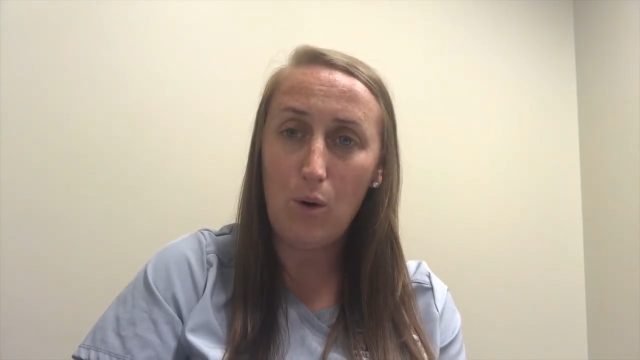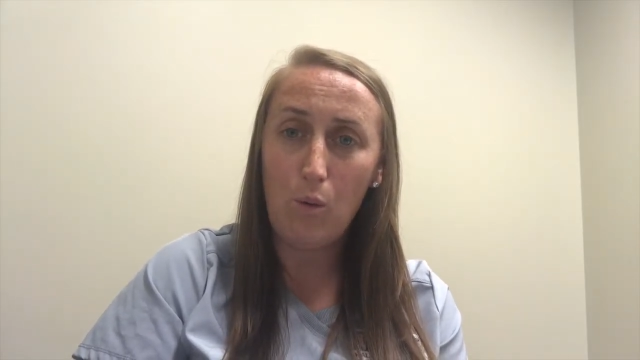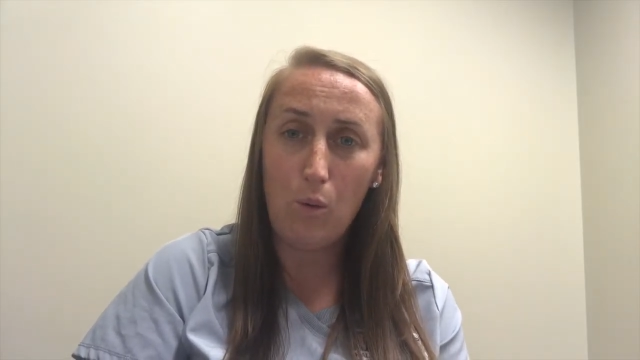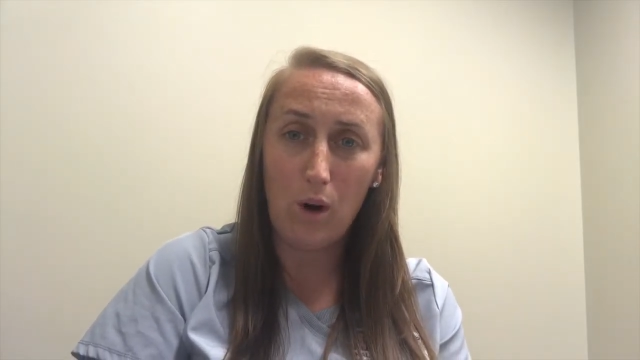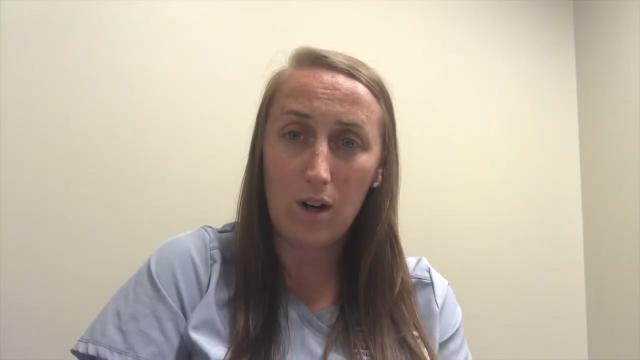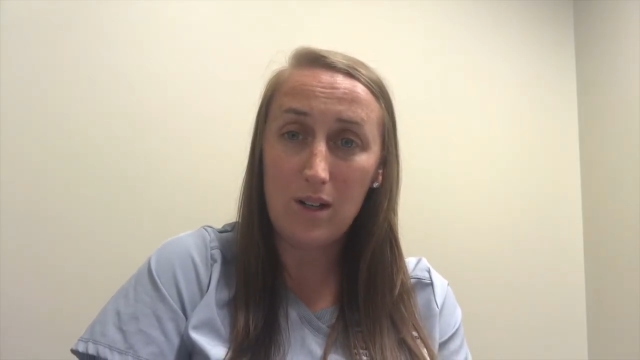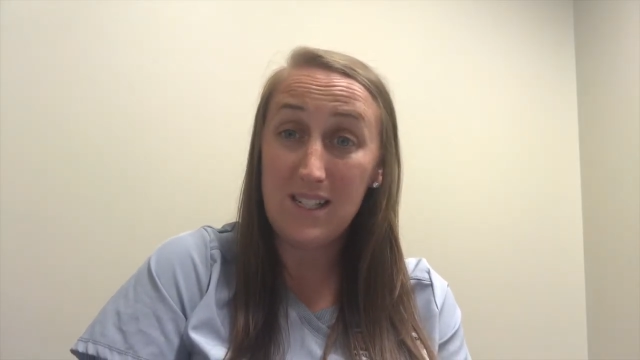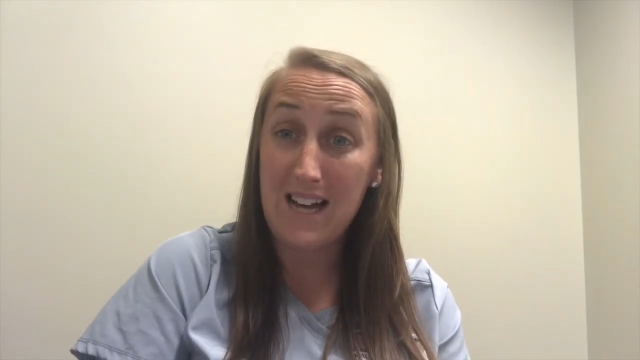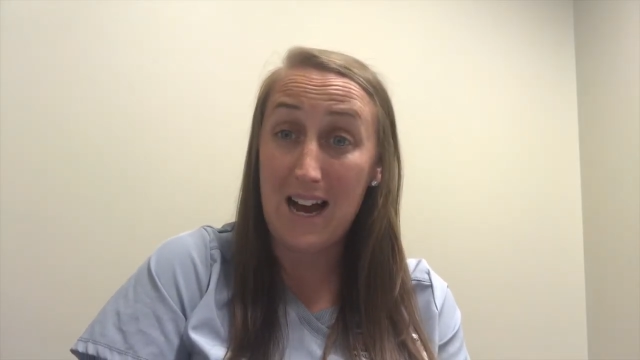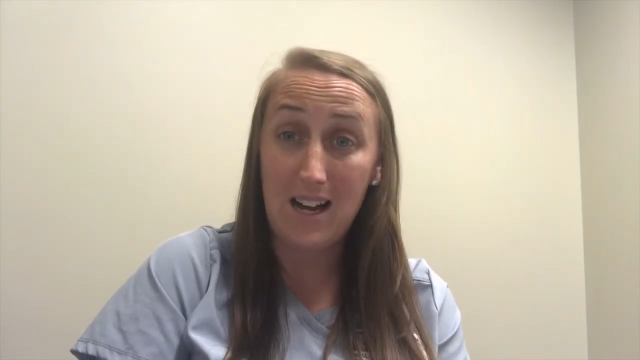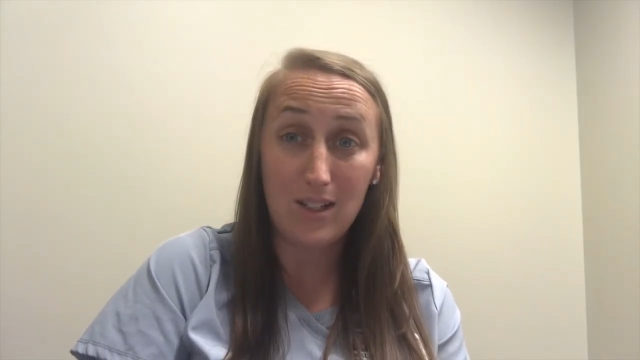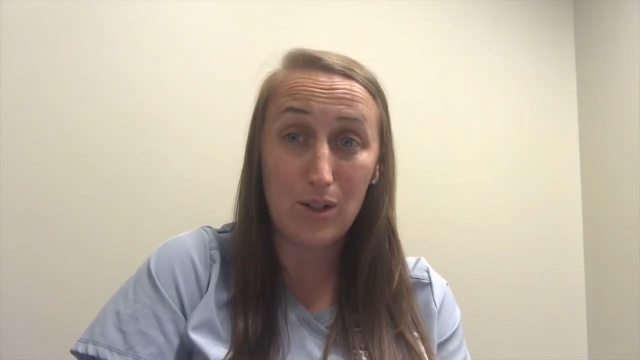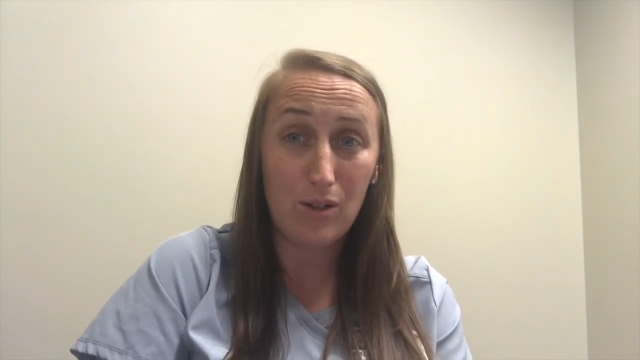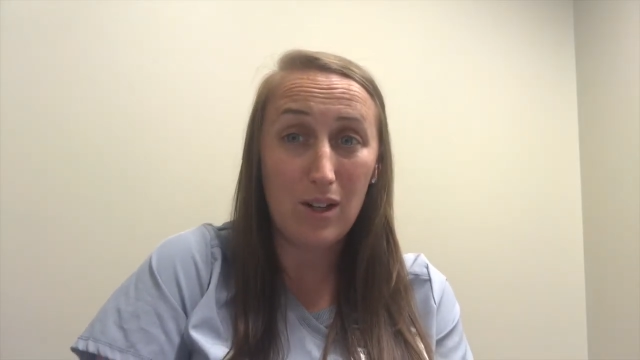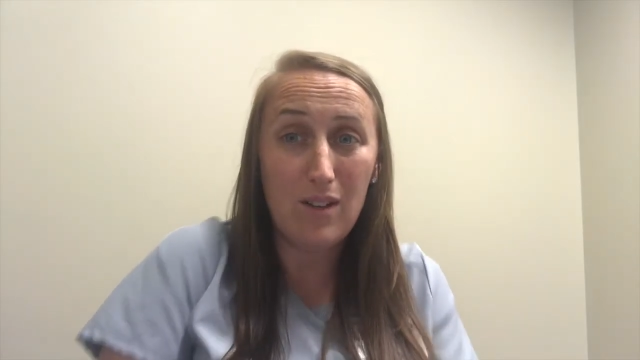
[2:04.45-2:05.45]
work
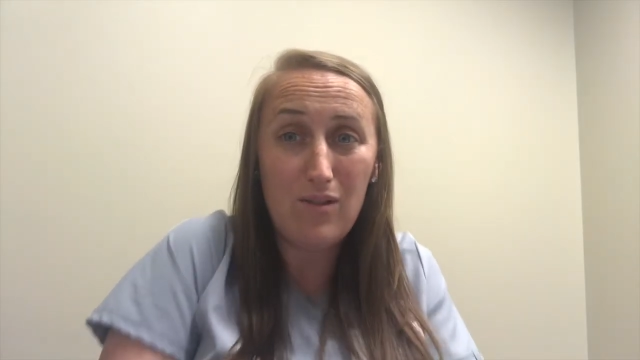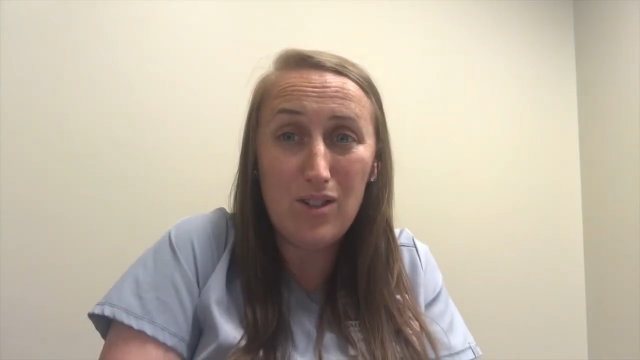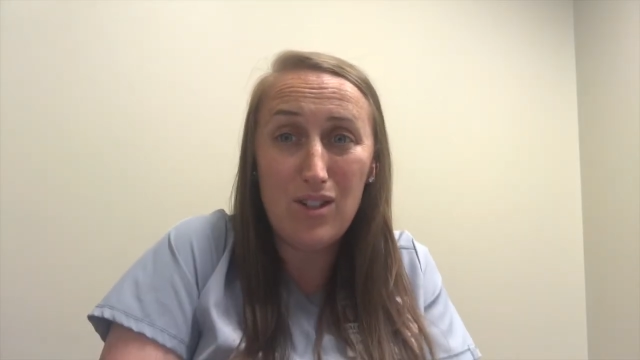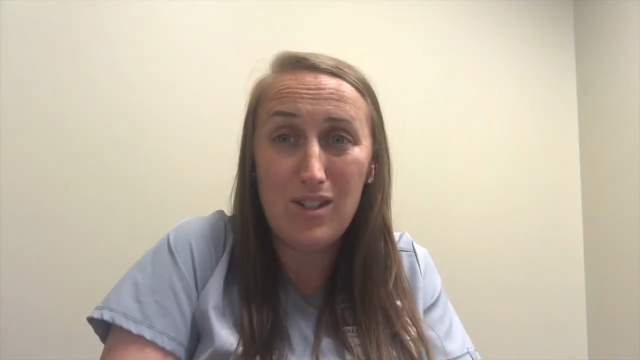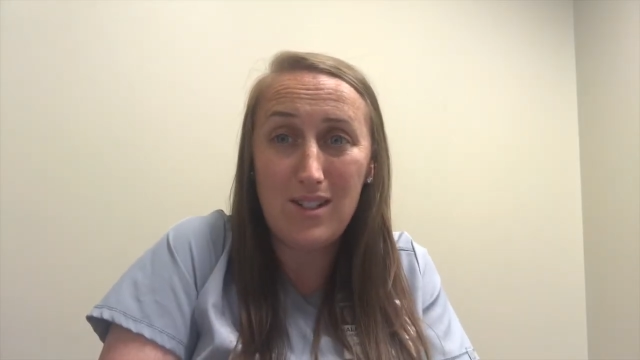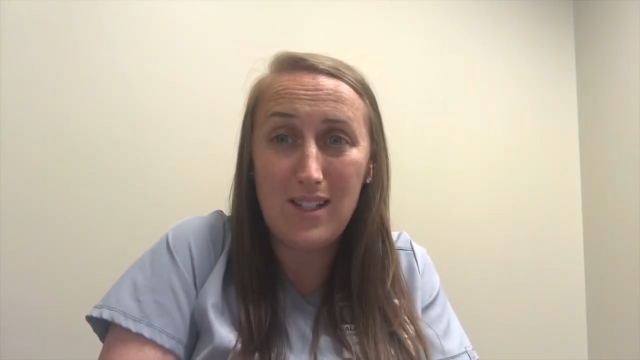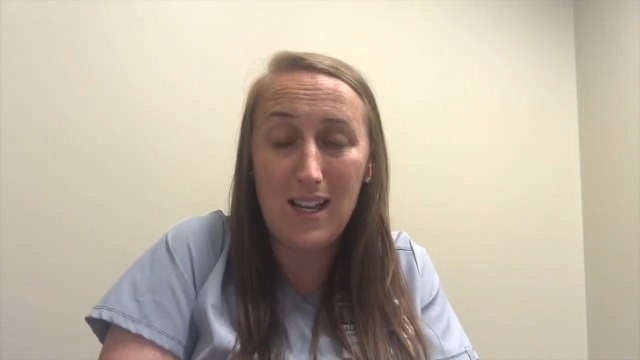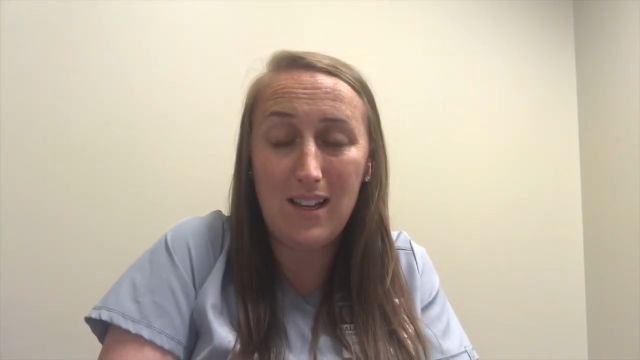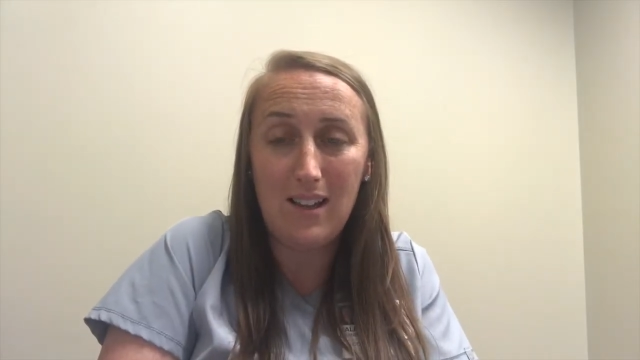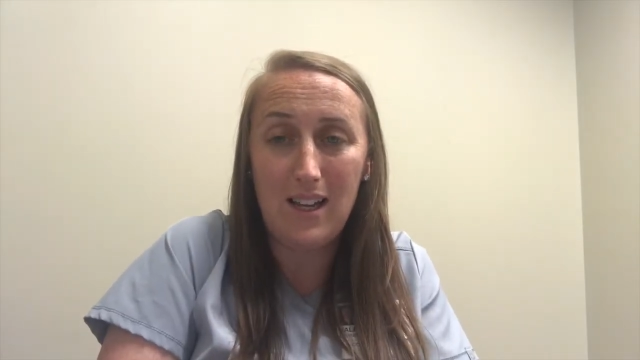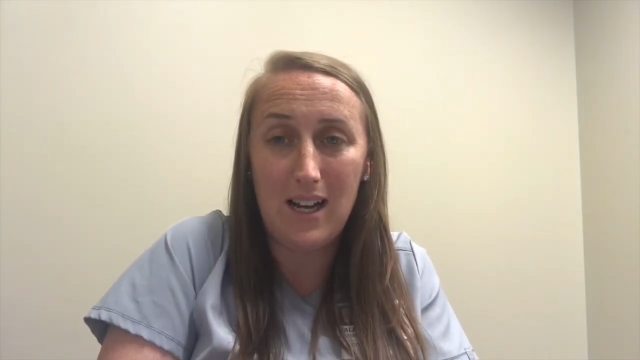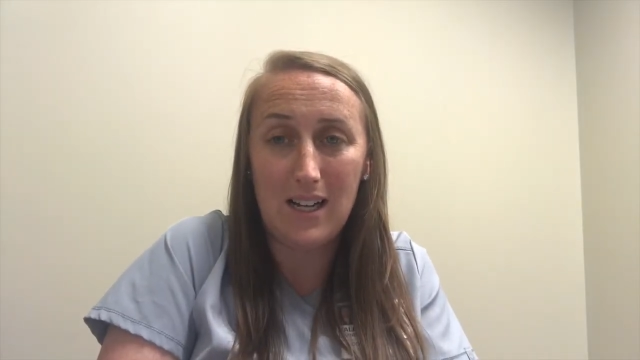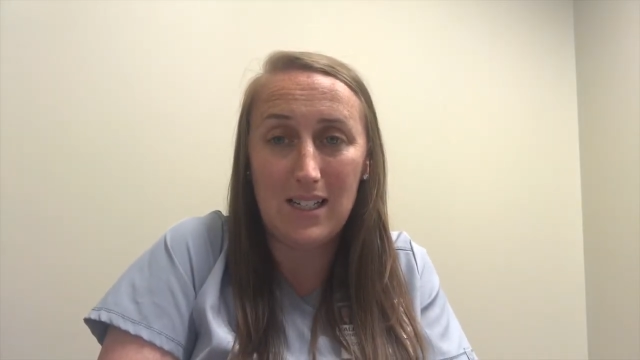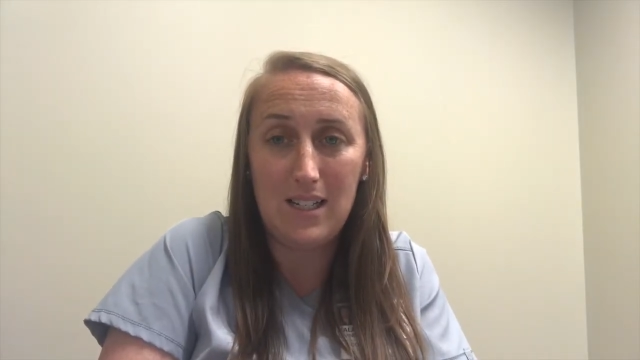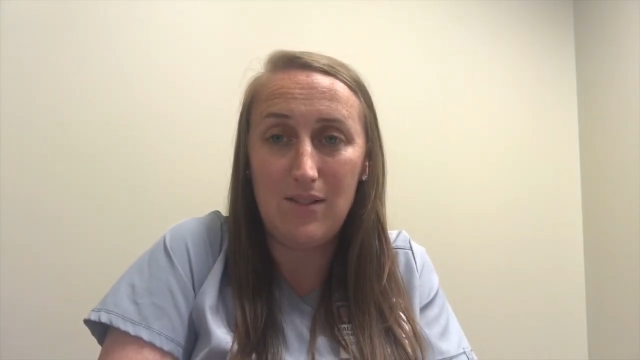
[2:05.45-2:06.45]
tasks or even just
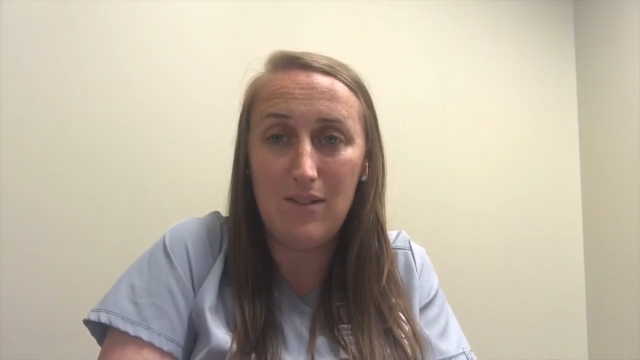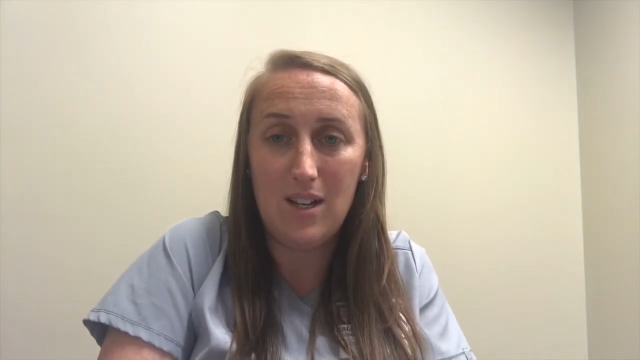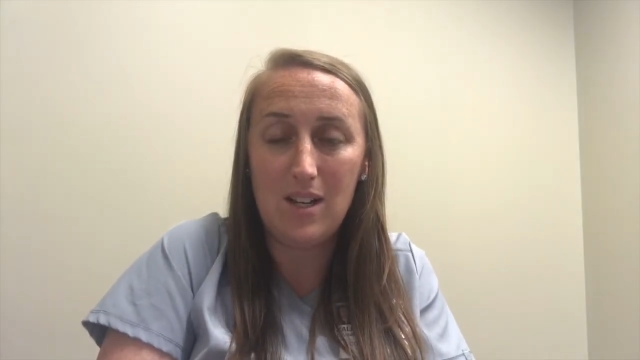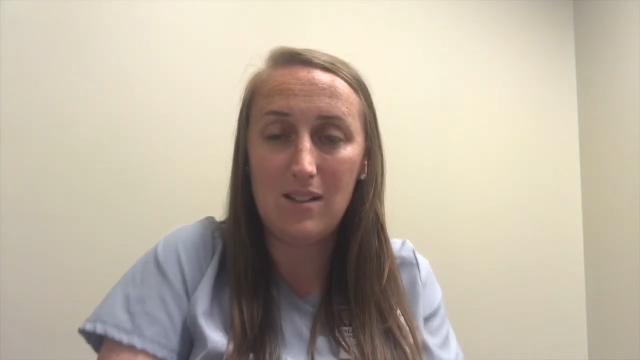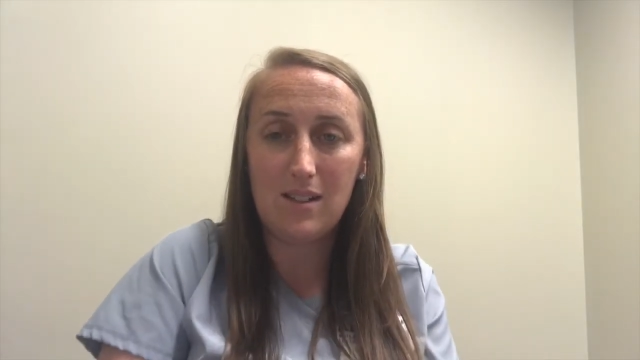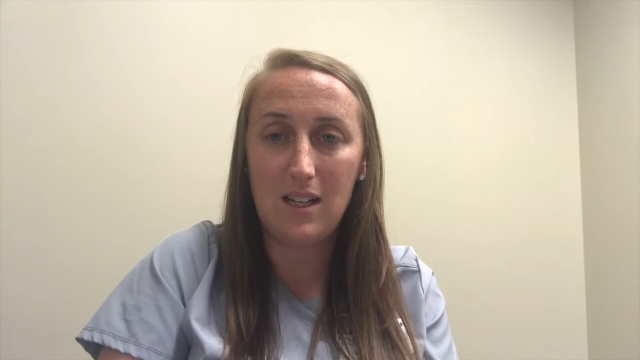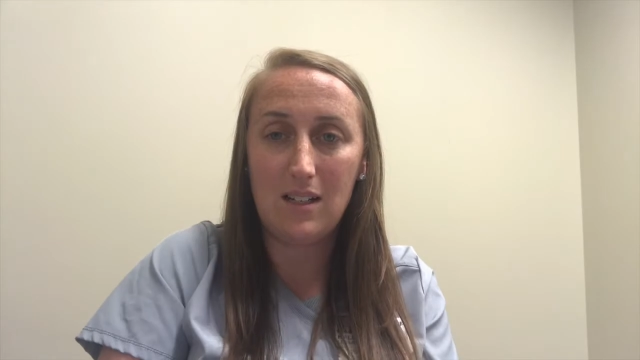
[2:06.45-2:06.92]
daily activities,